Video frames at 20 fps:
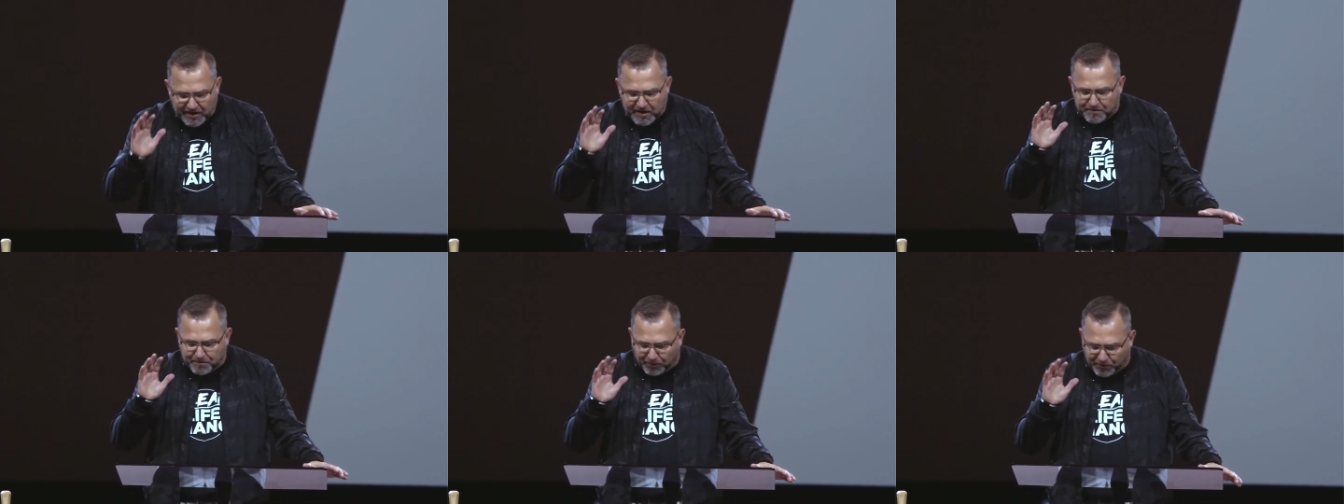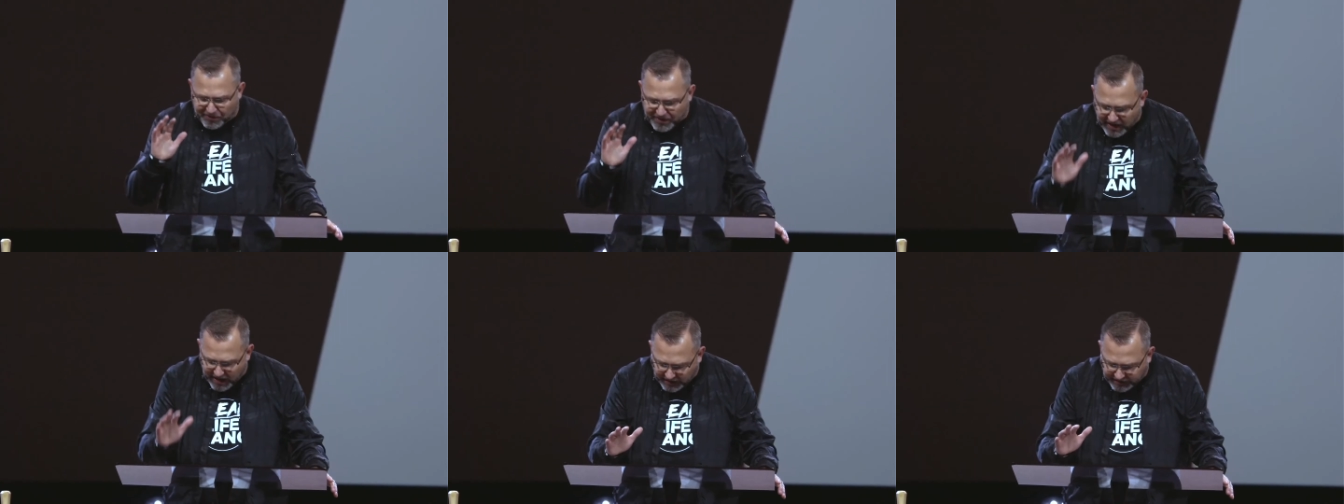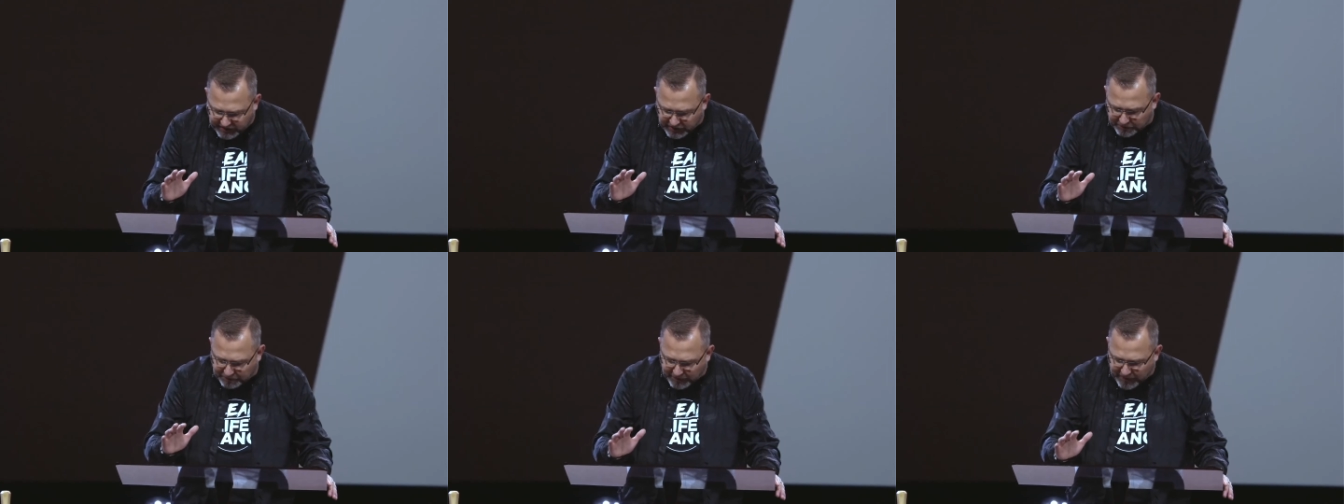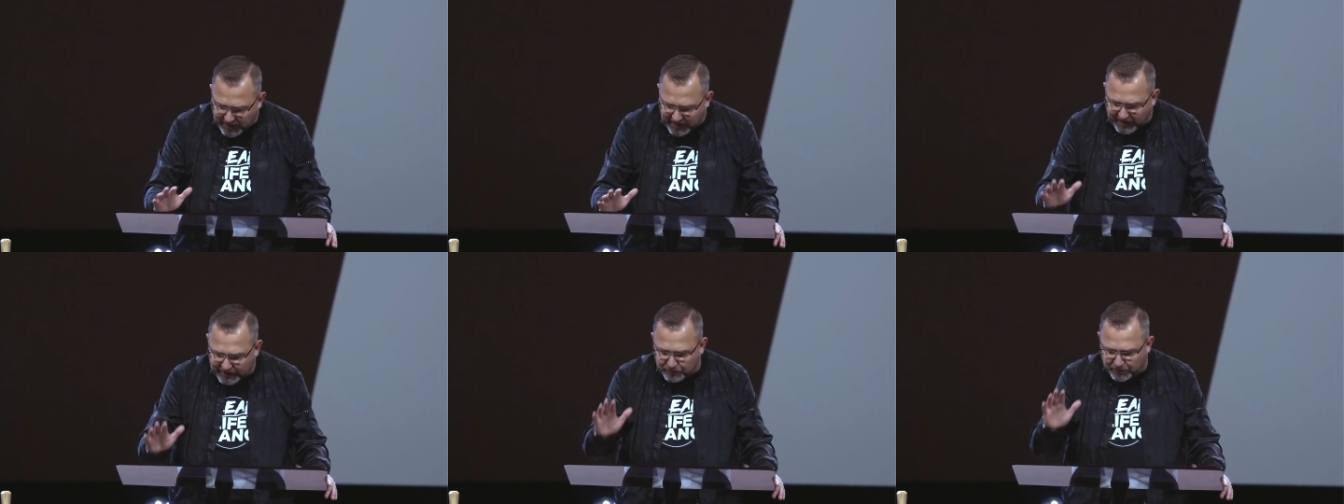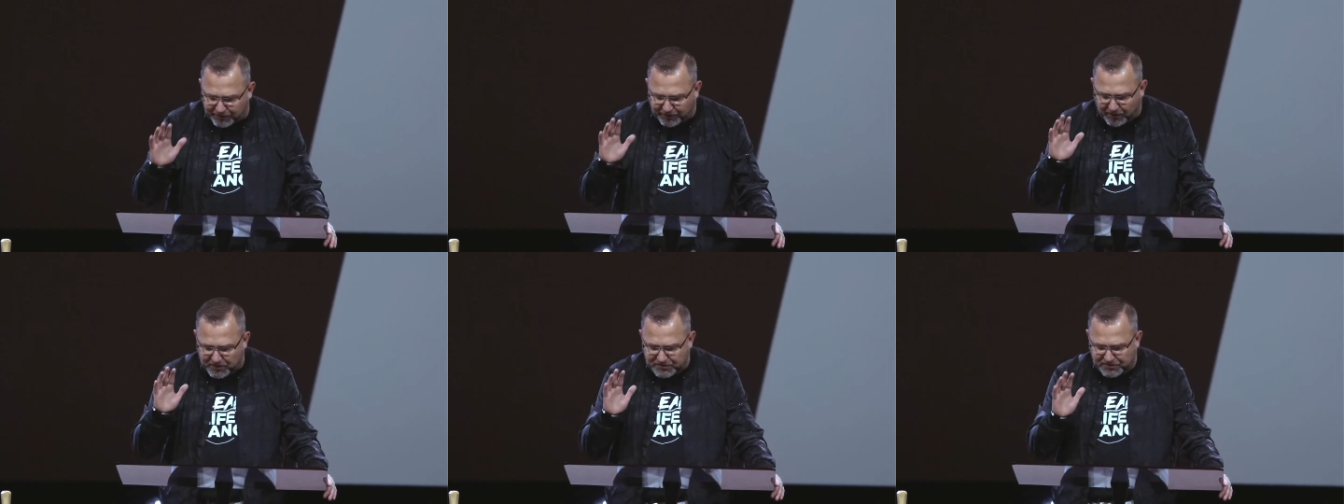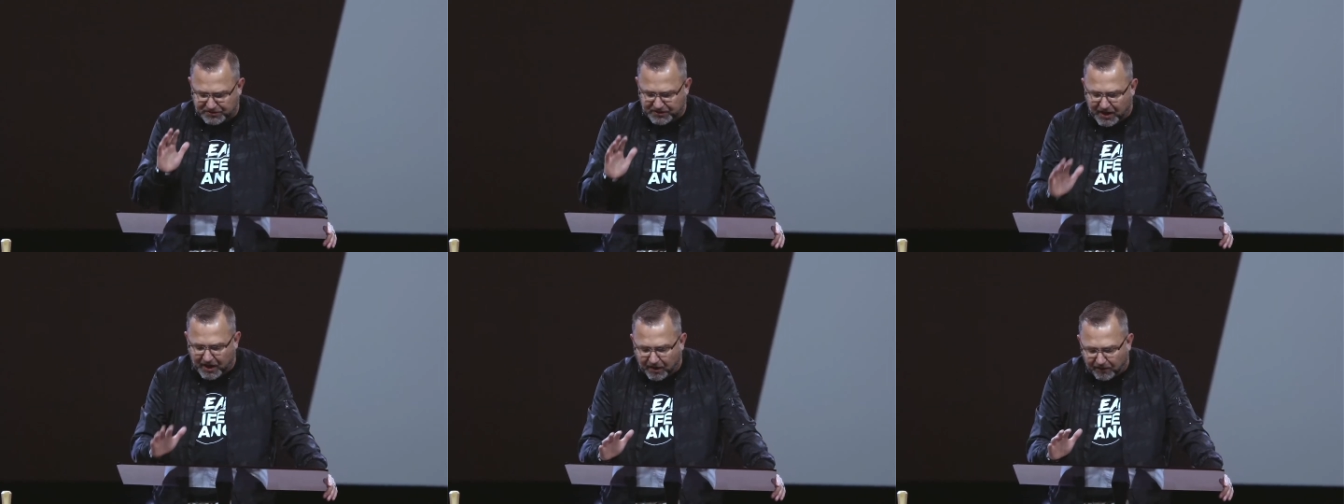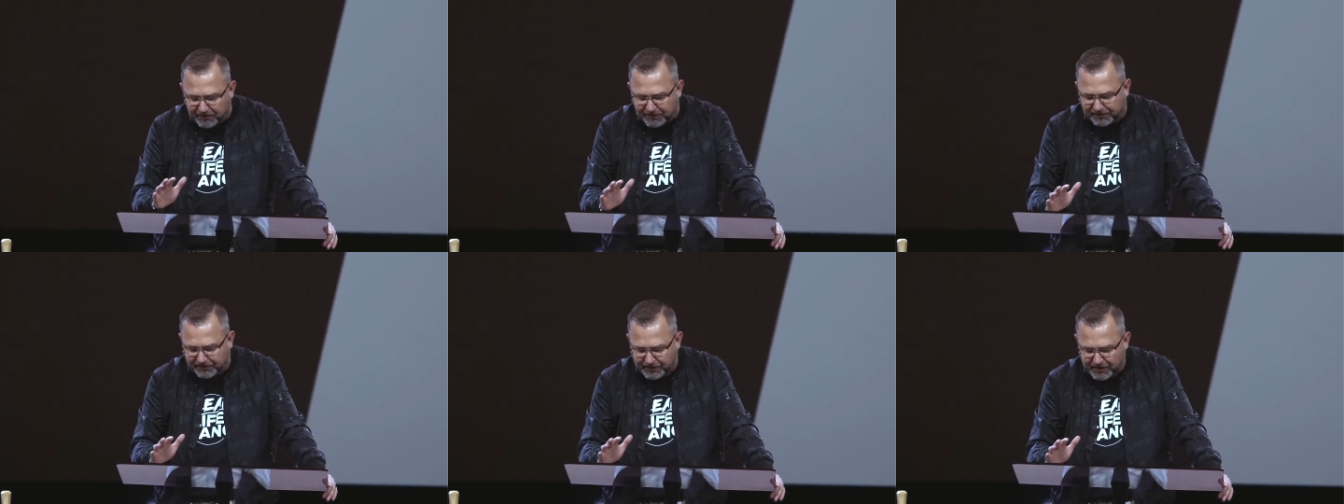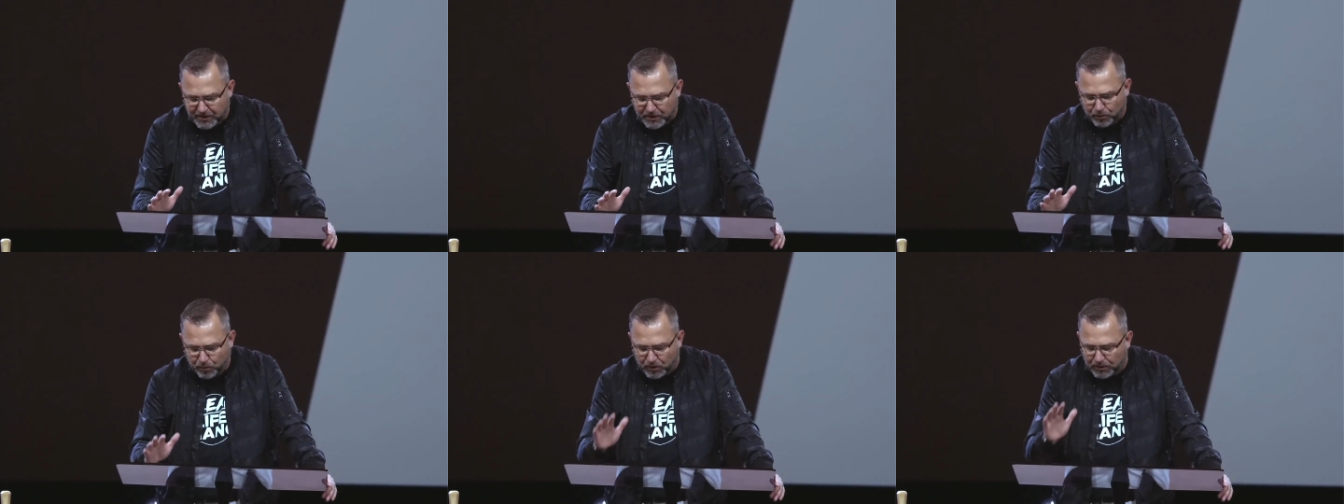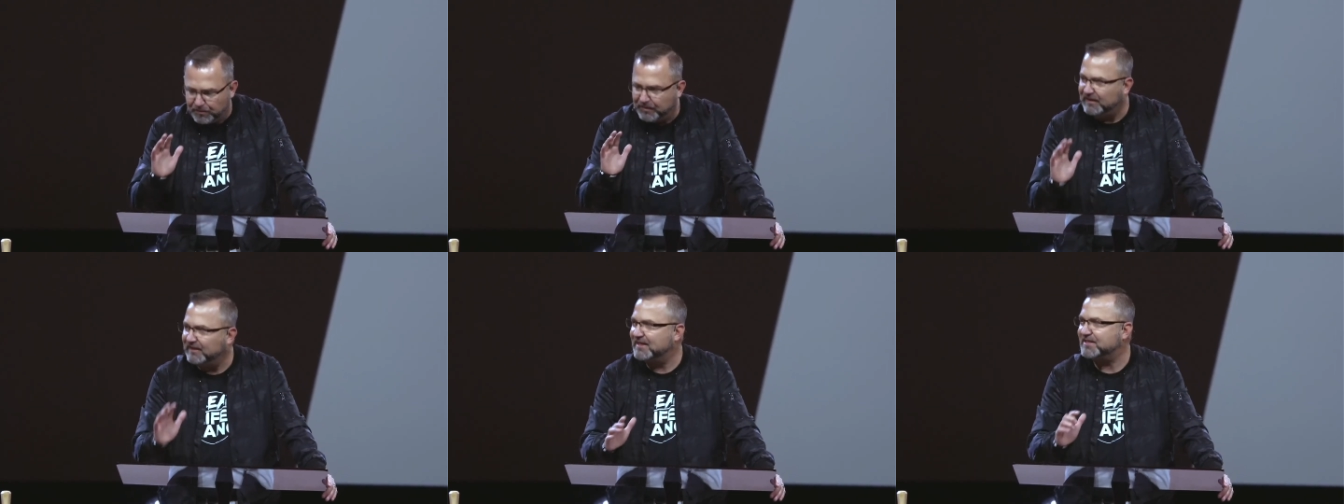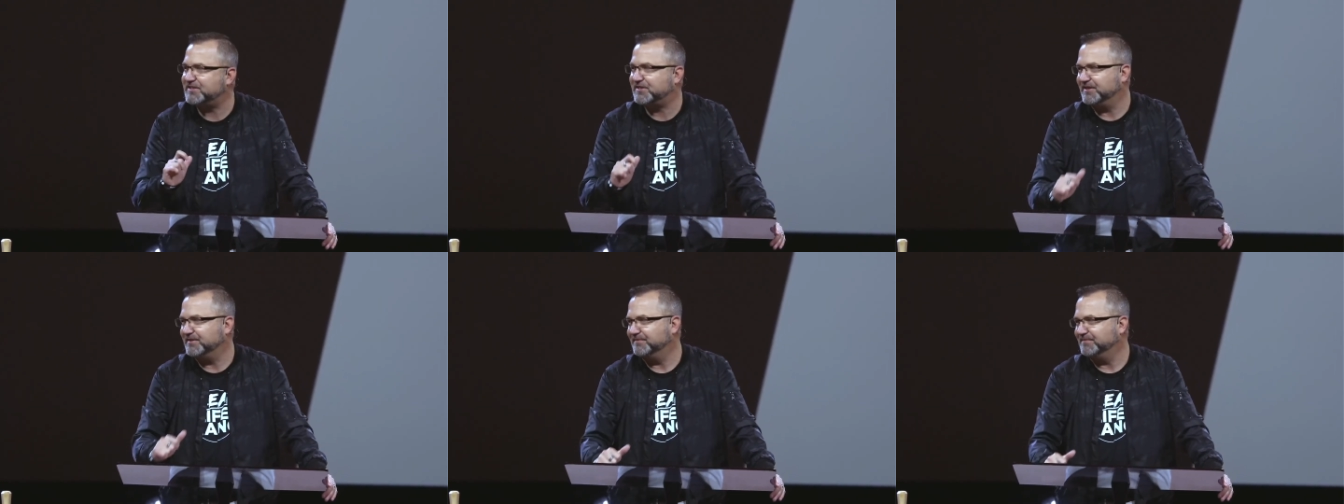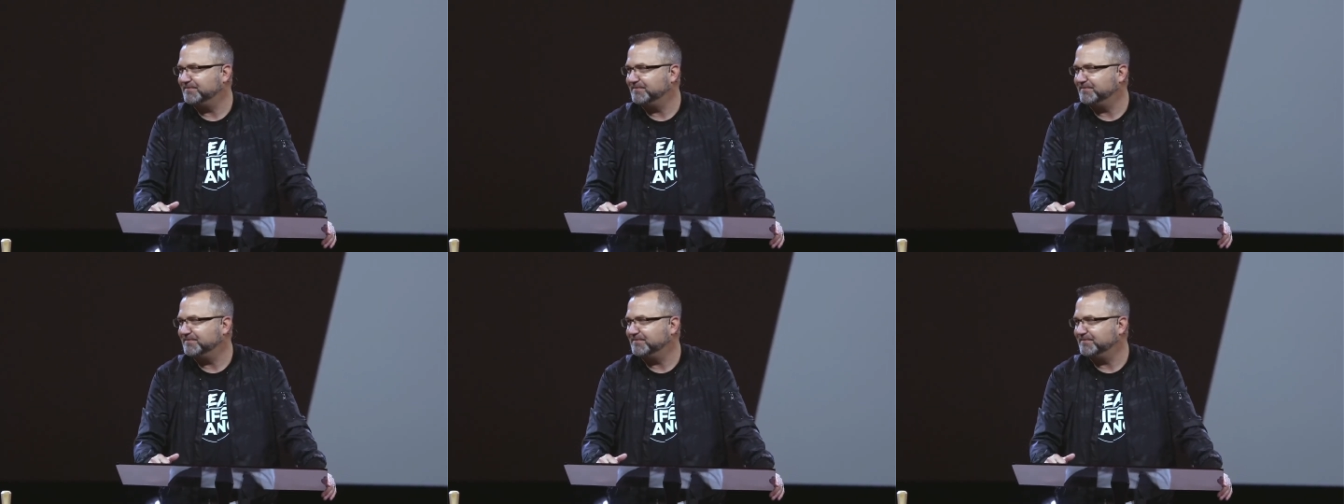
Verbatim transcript: preoccupied with ourselves when we listen.